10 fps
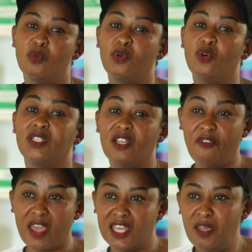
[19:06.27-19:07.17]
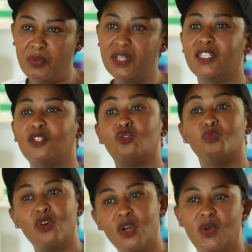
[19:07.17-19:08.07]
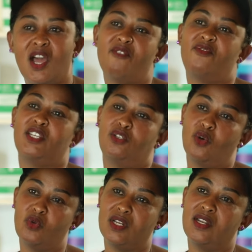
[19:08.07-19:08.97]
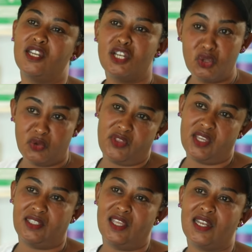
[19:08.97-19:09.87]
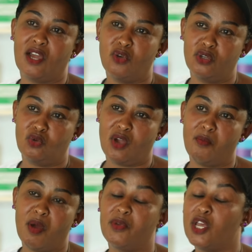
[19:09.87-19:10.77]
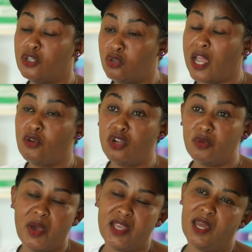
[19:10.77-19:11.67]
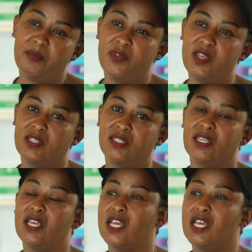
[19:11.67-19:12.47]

Because if I keep it, tomorrow will have its own new things that are going to come up. So I don't pile up things.